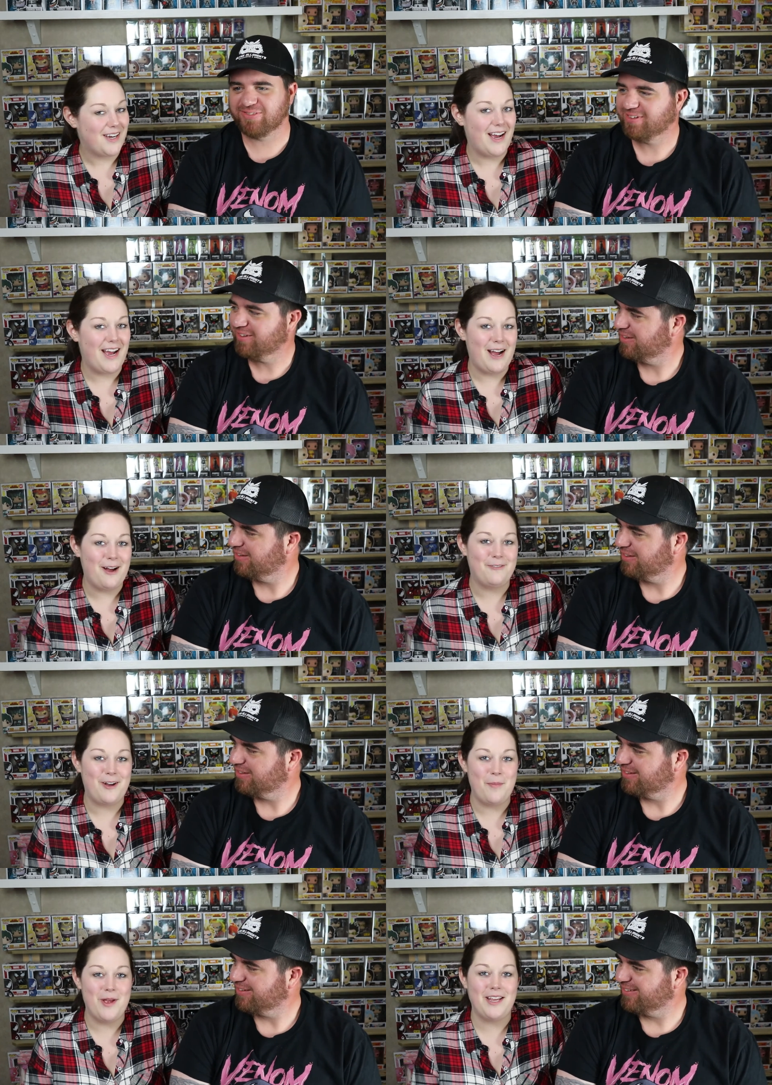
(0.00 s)
Speaker 1: I have.
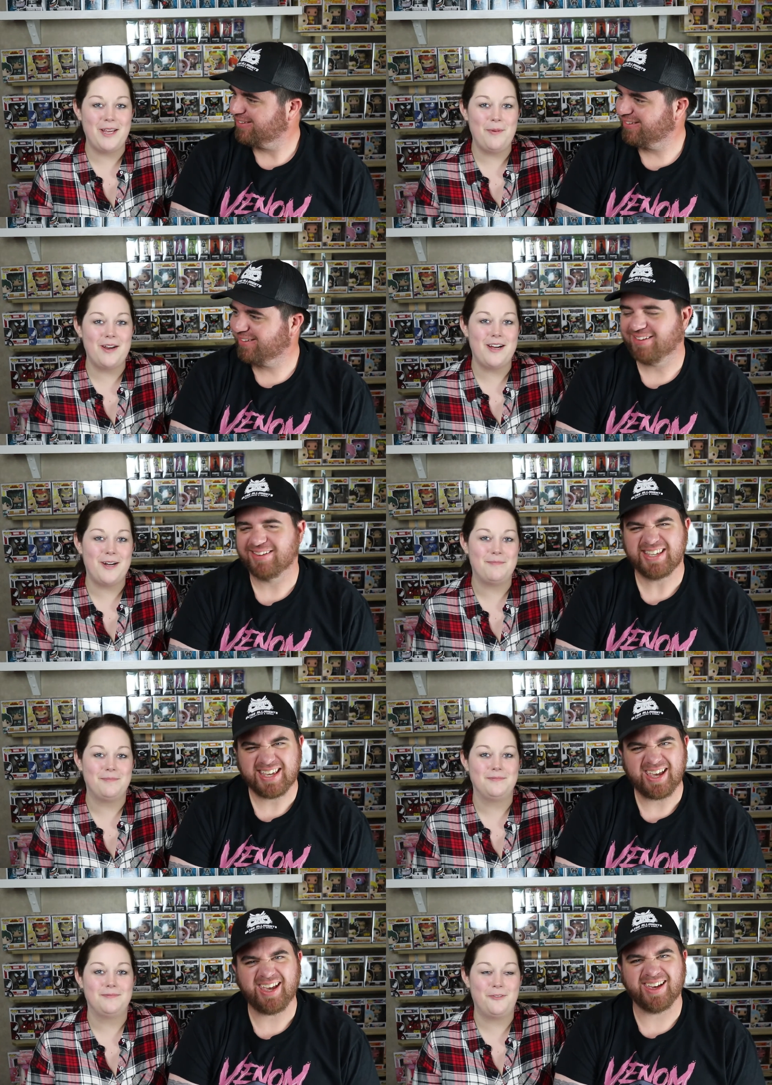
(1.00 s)
I've been keeping up
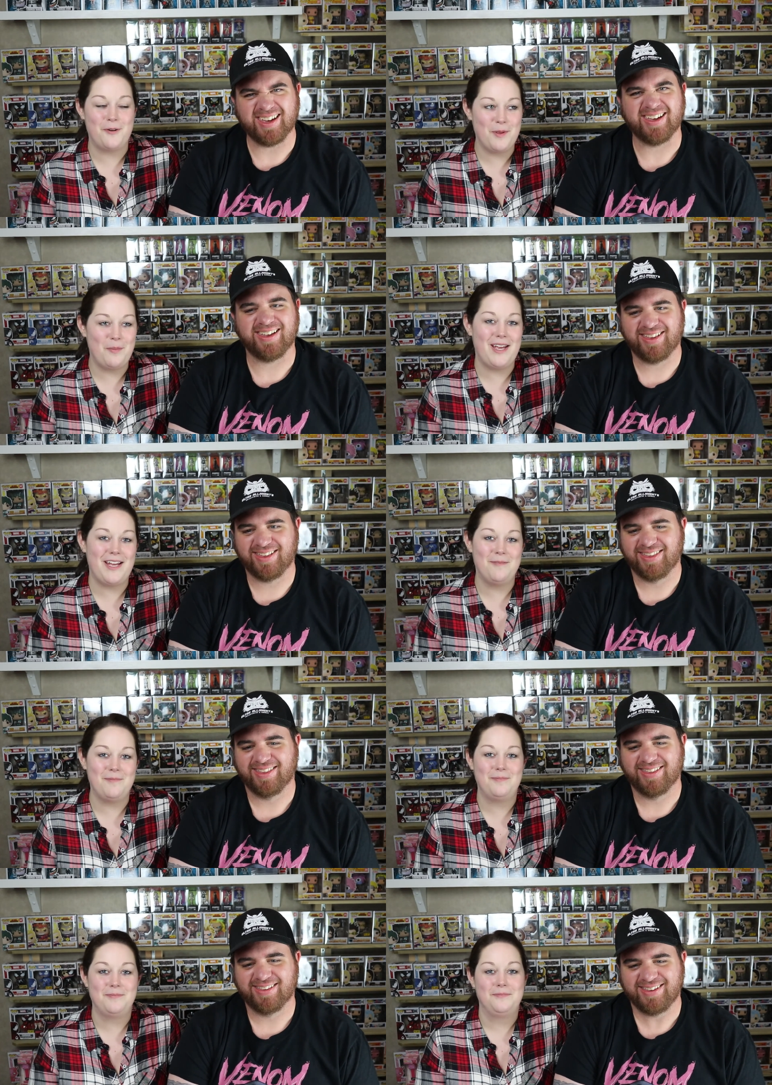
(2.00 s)
yeah. from the bed.
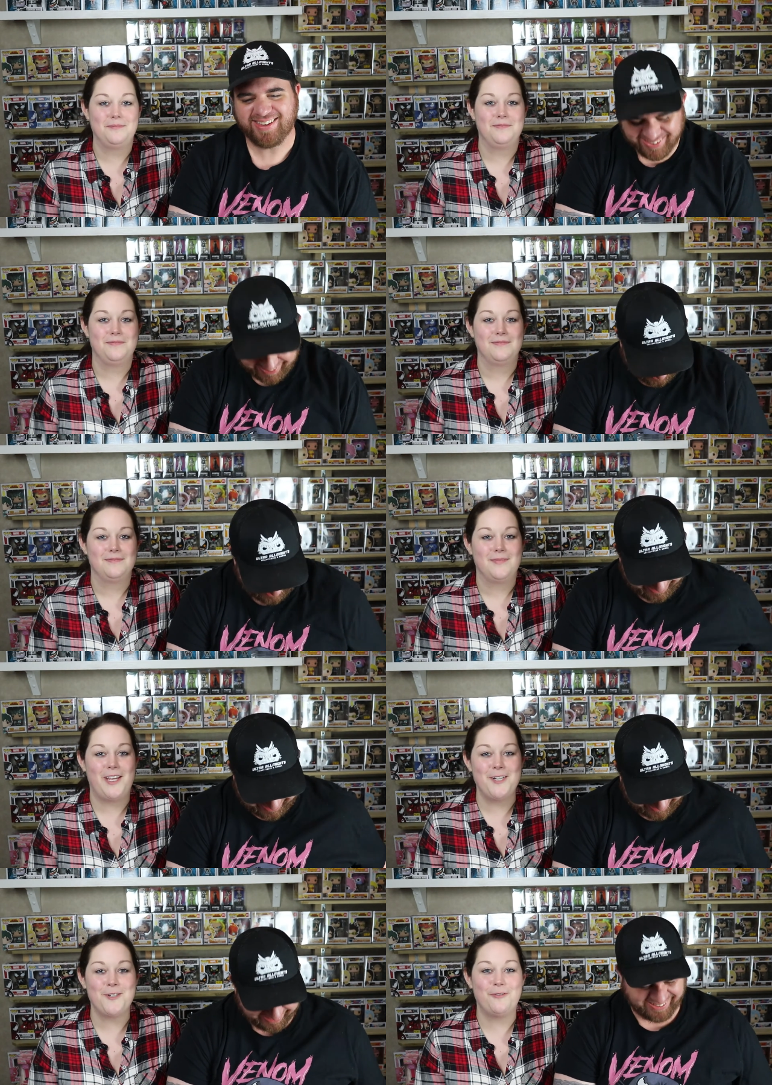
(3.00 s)
Yeah.
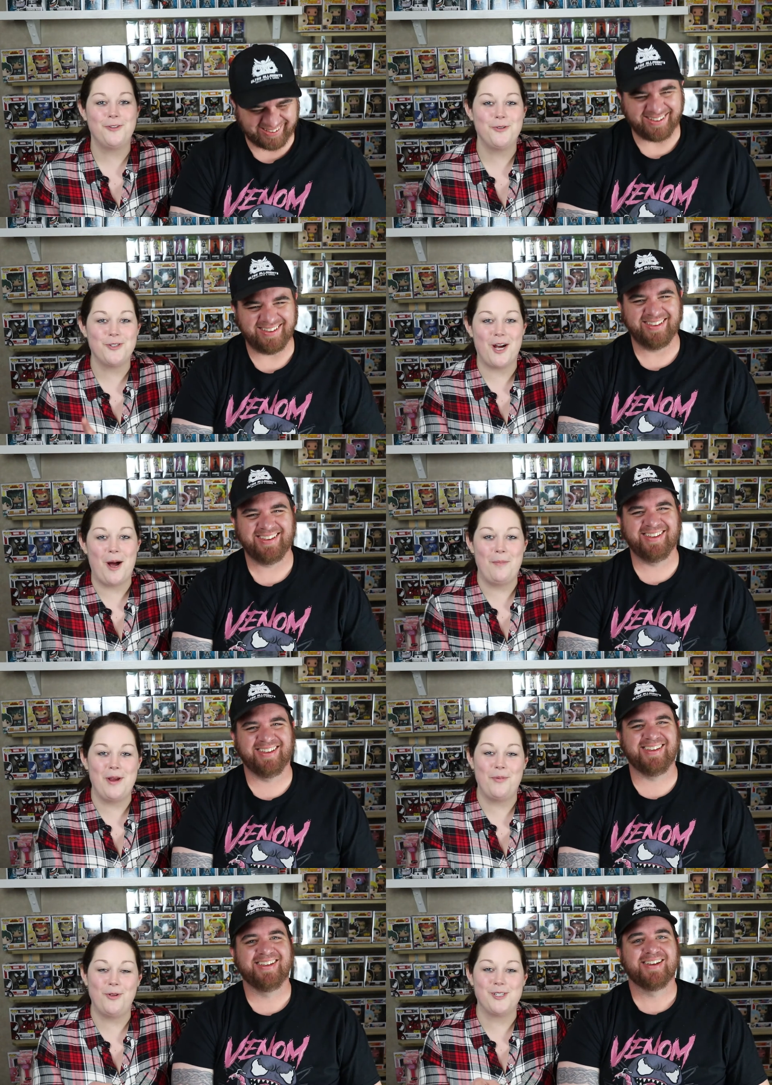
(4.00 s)
Get your flu shot,
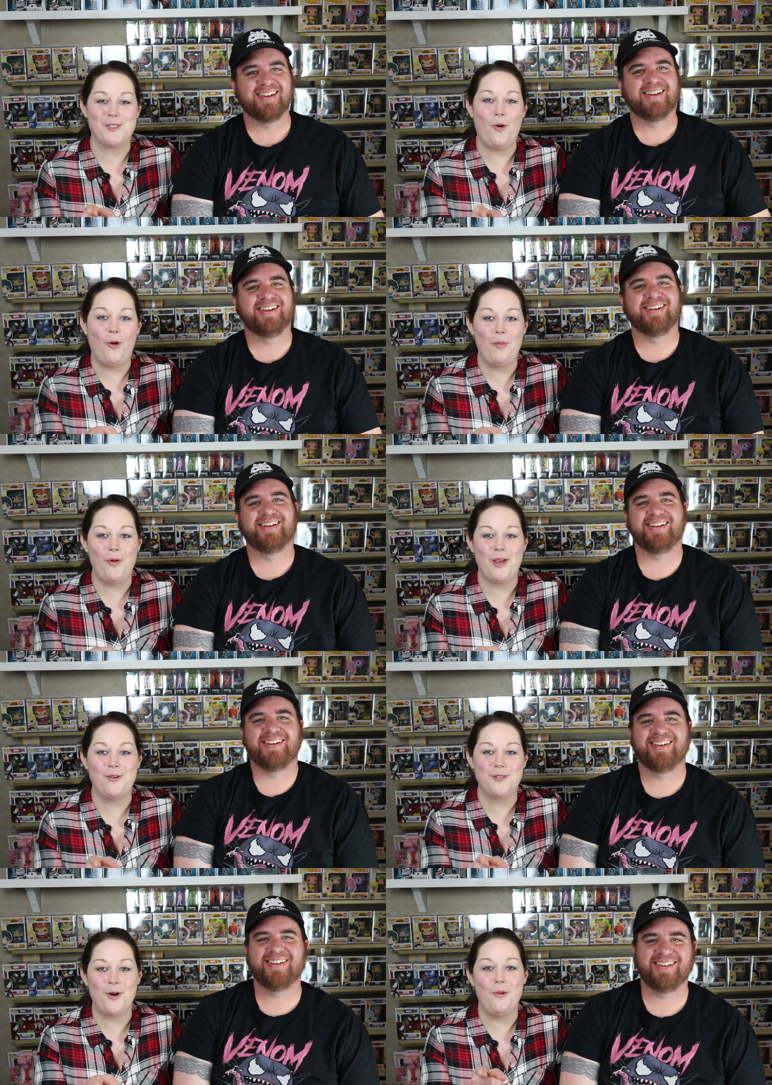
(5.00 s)
people. It's horrible.
Speaker 2: You
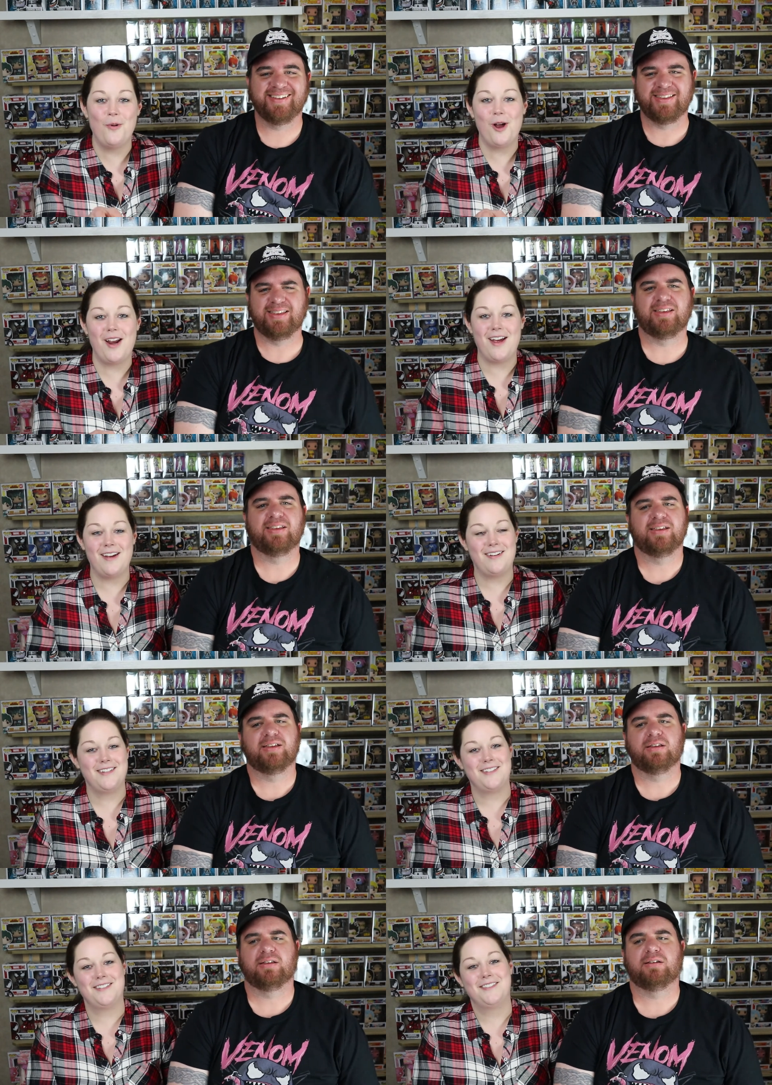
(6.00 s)
don't want it.
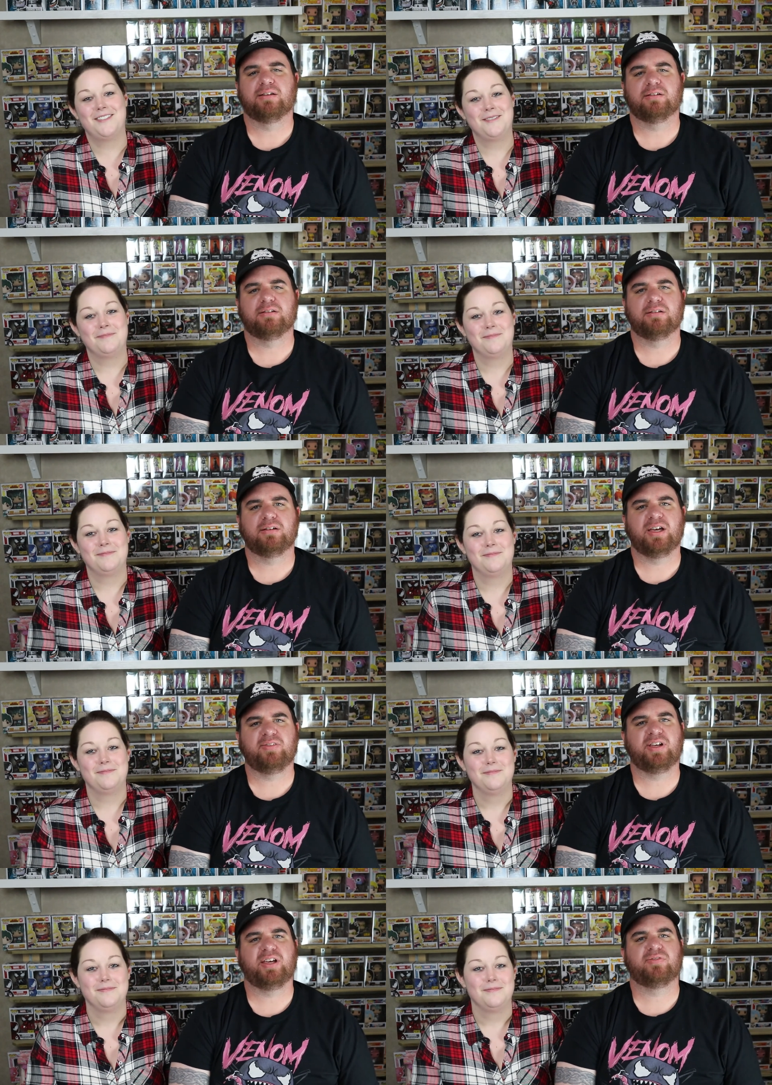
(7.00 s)
I
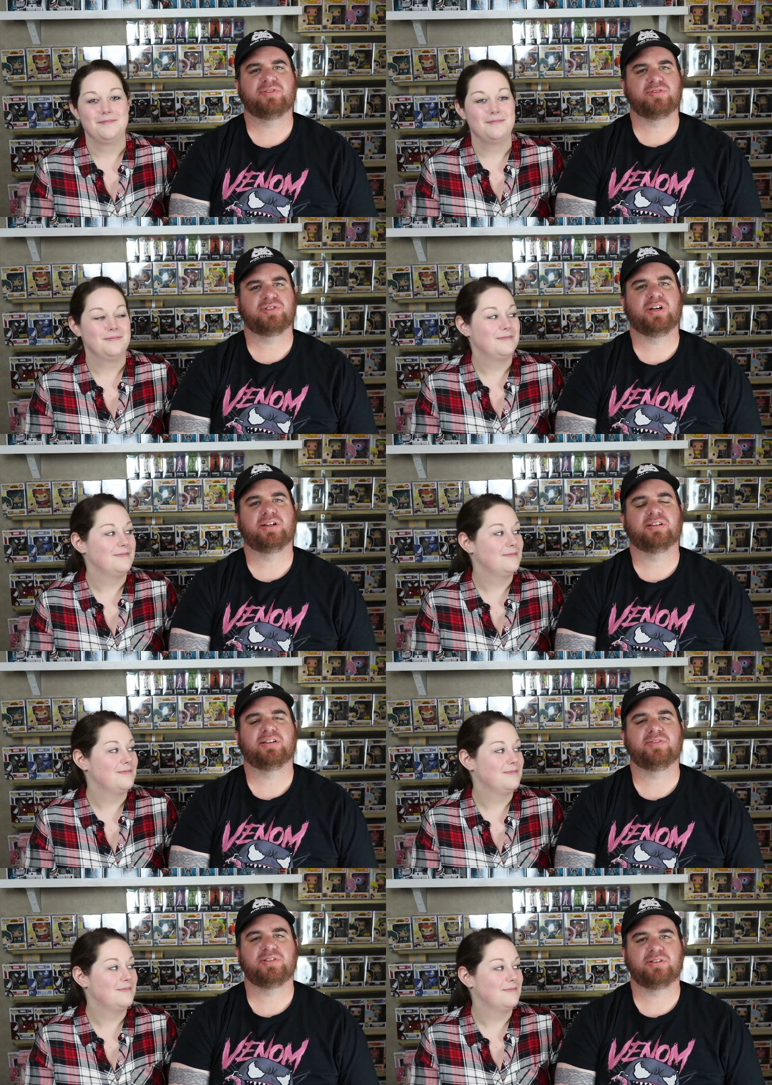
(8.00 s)
haven't had a flu shot in
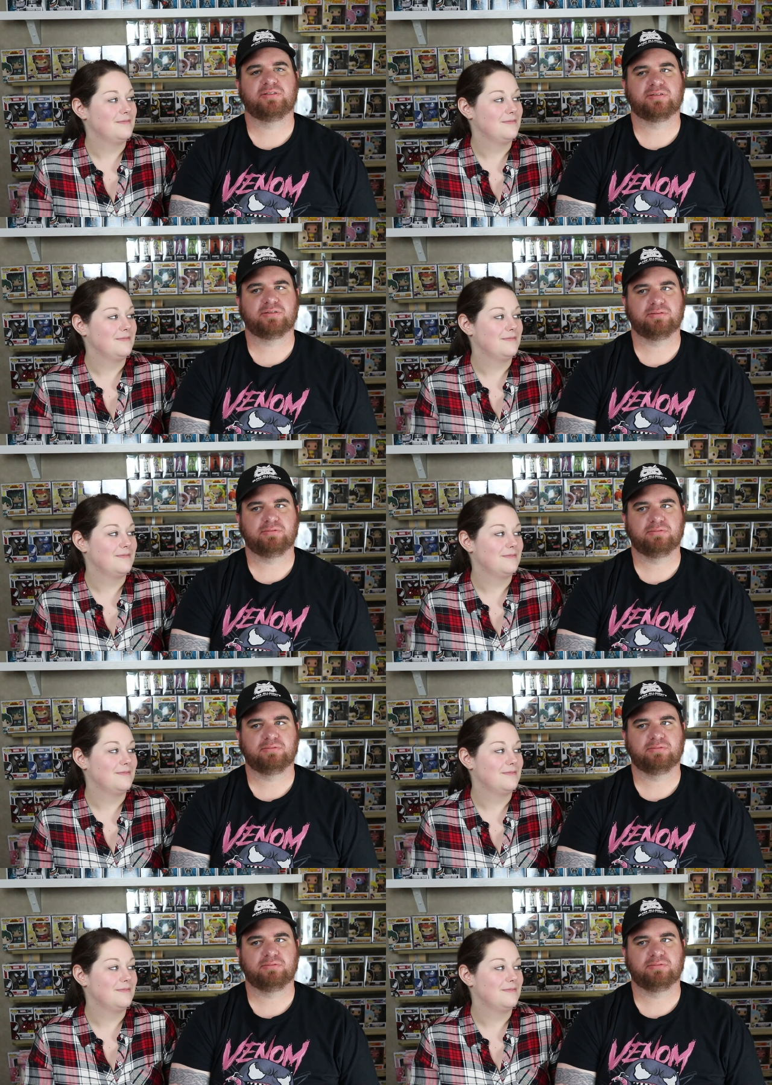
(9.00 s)
11 years.